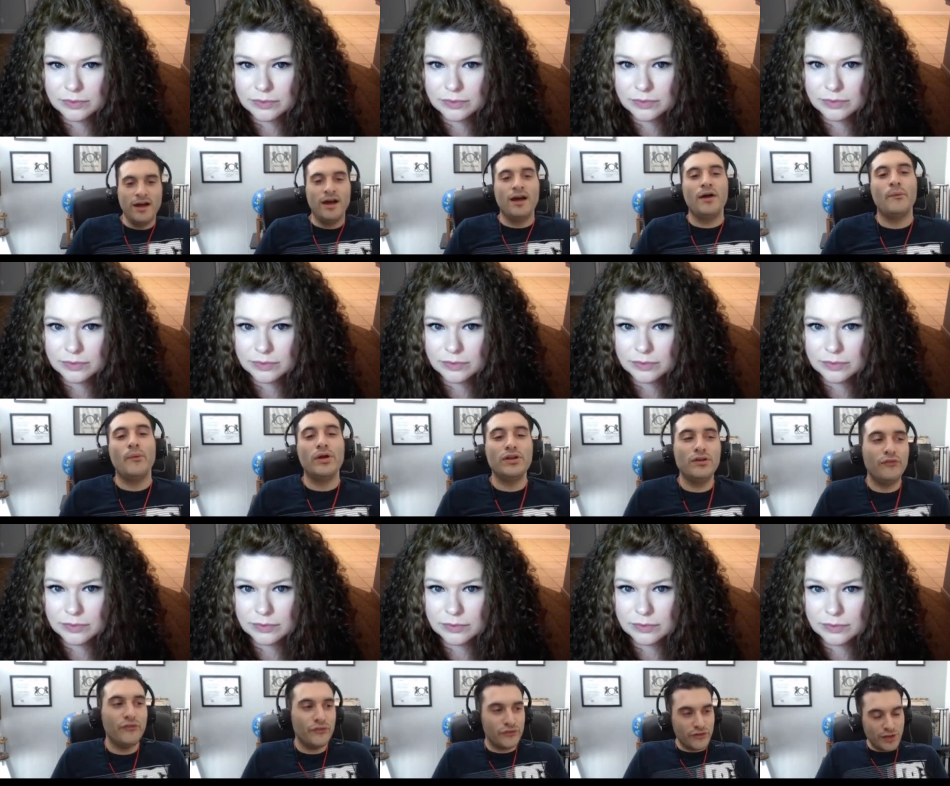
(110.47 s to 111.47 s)
Speaker 1: What do you
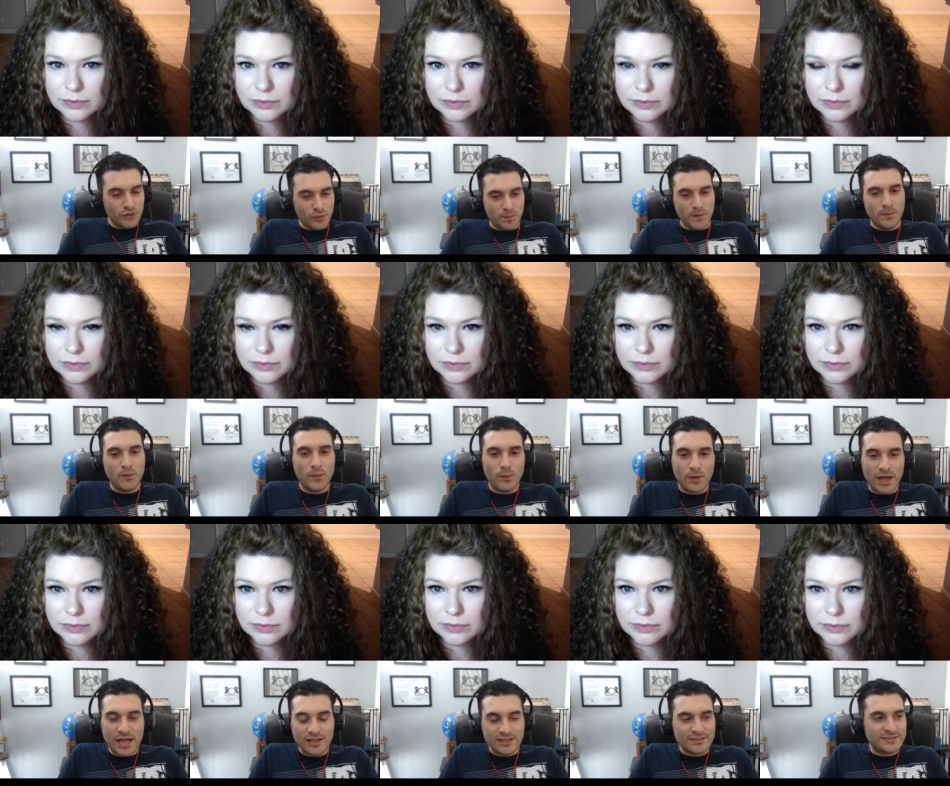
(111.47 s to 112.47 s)
say to people? Well,
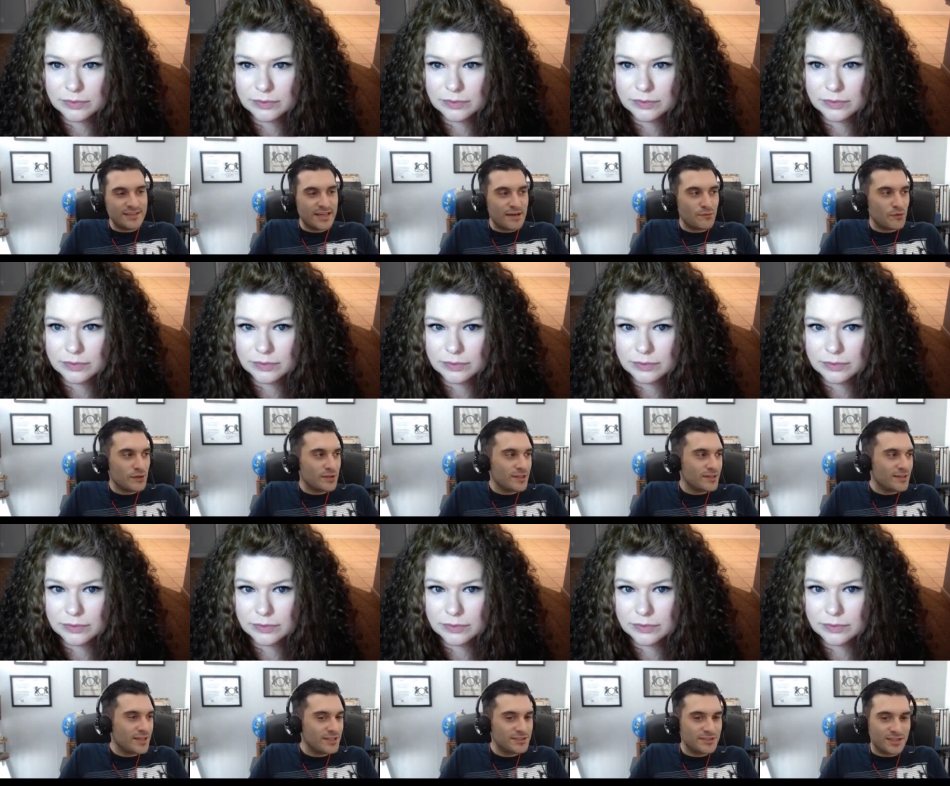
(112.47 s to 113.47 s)
at least they have good
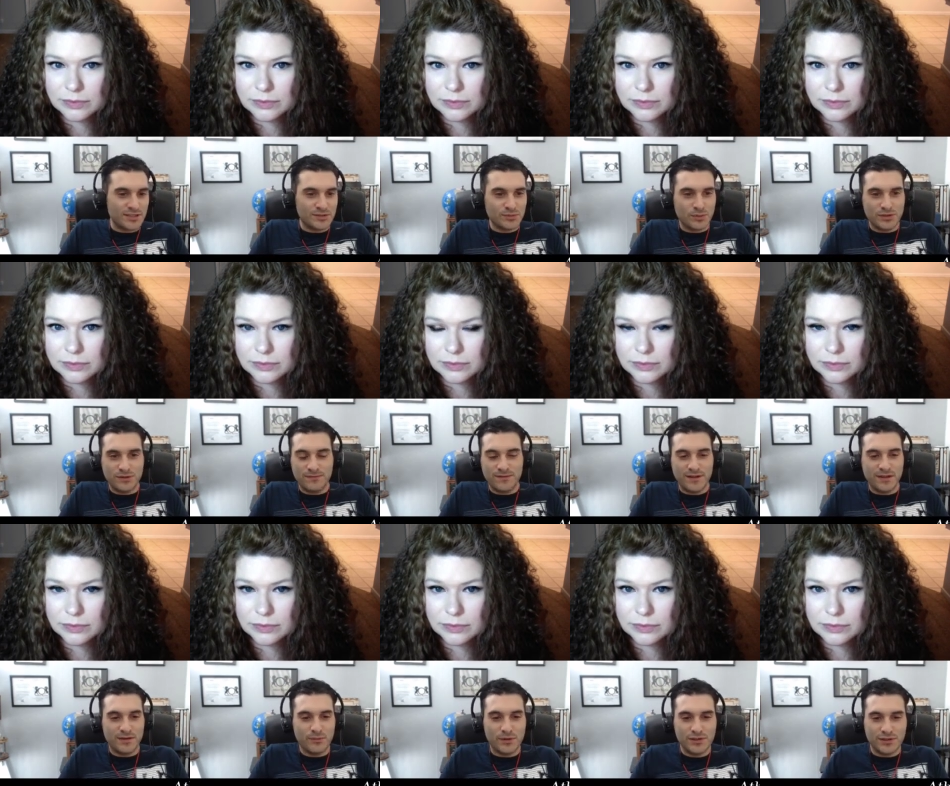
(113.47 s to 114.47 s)
intentions. What do you
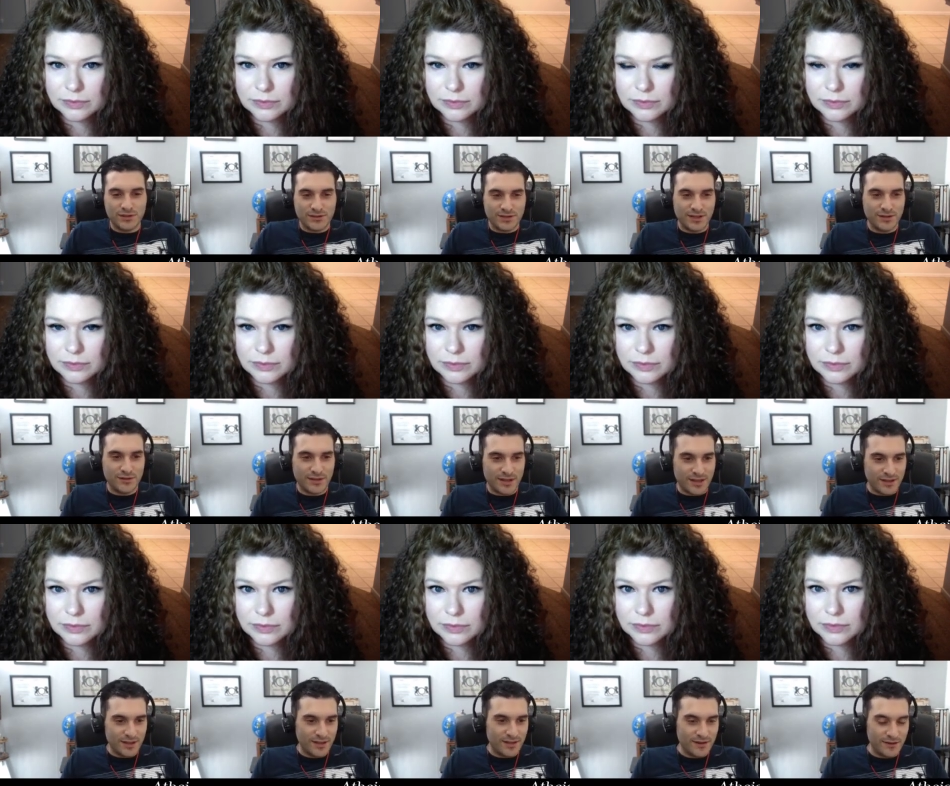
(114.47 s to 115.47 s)
think? What do you say to
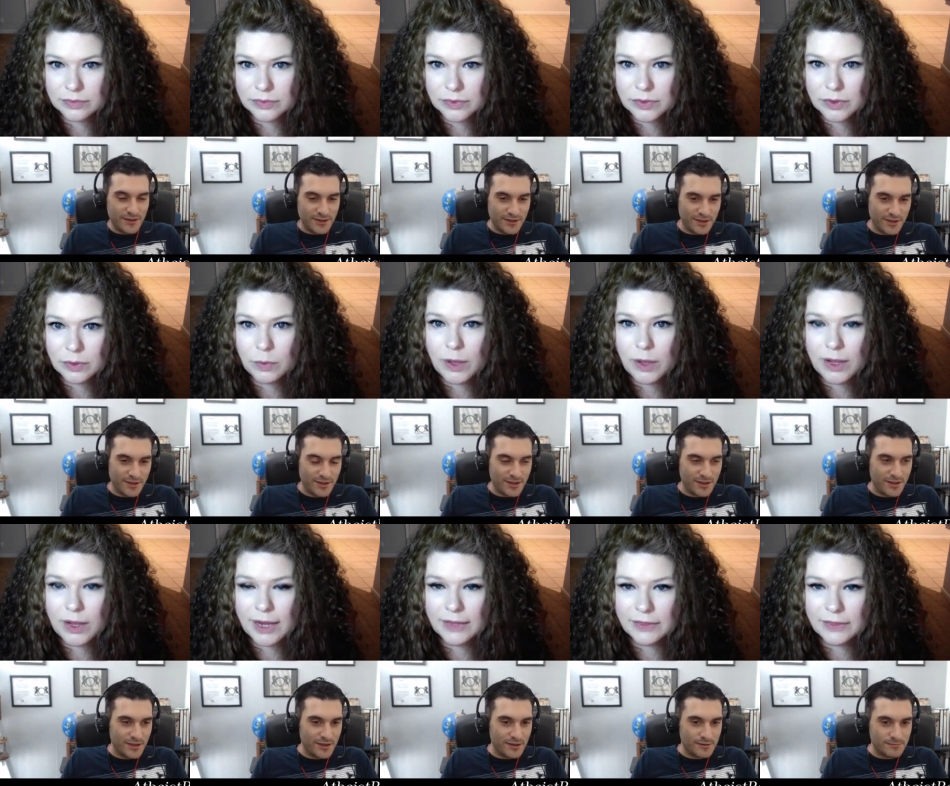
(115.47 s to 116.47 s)
that?
Speaker 2: Well, I
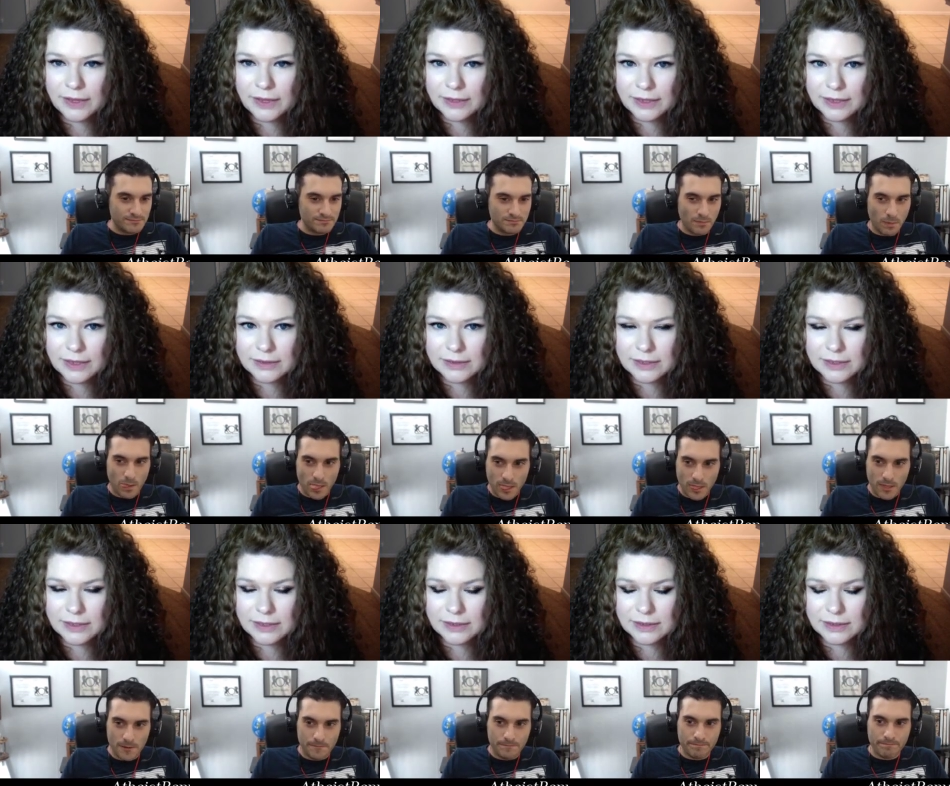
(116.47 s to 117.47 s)
think that it, this
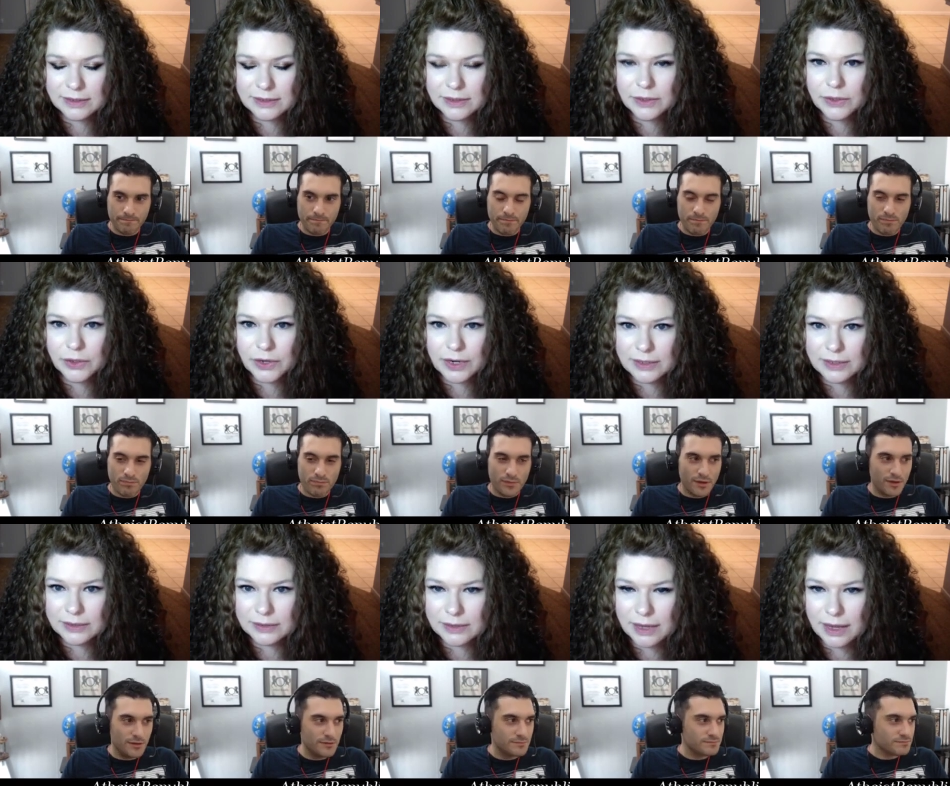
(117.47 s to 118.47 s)
is this is
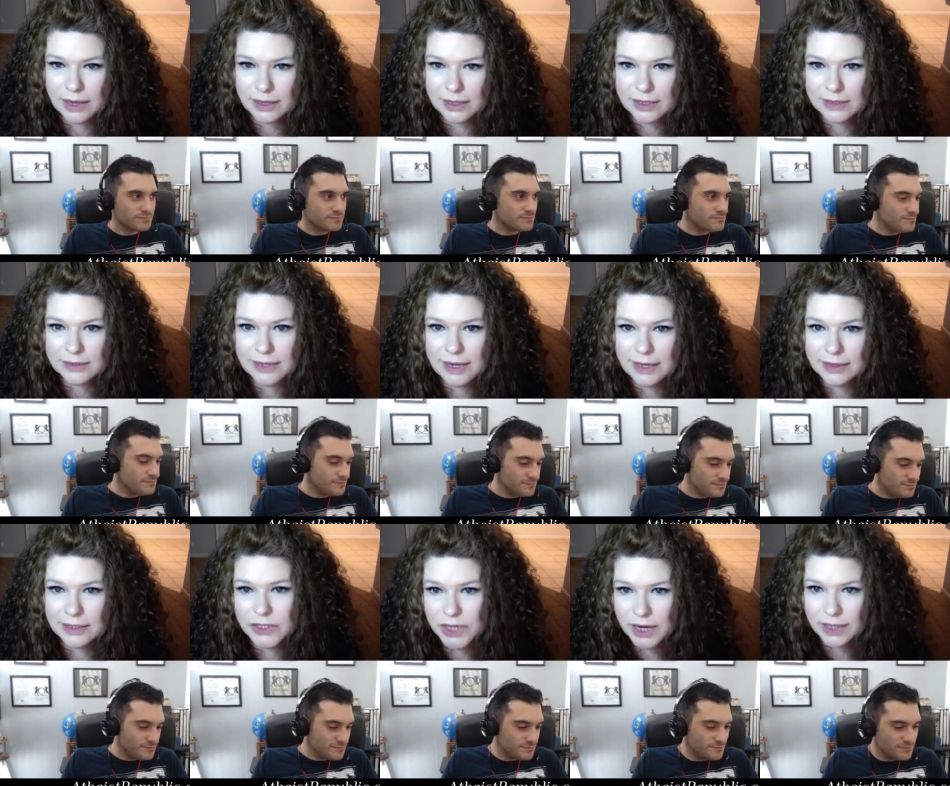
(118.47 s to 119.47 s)
ludicrous. Uh, he's saying
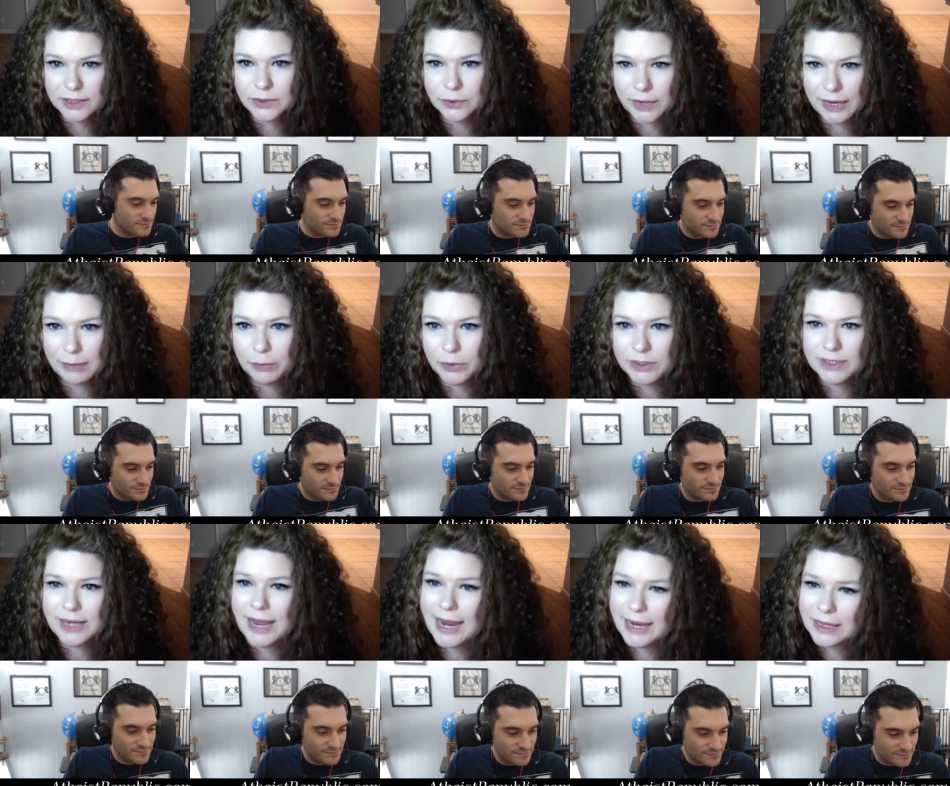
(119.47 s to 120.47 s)
that child rape was an
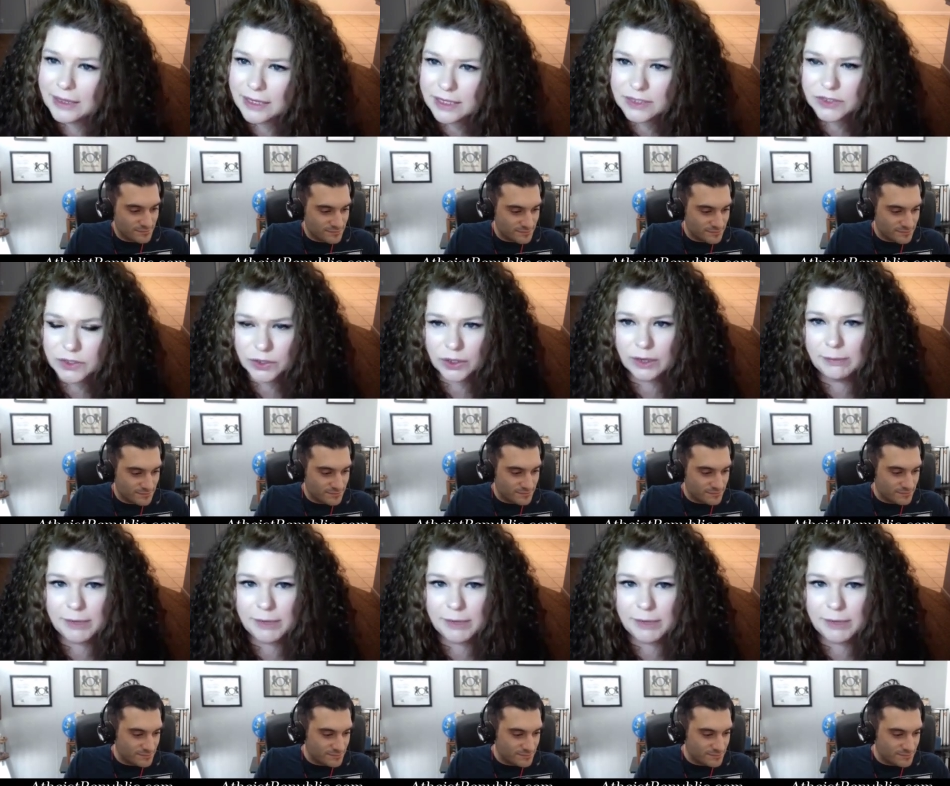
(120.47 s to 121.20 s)
alien term in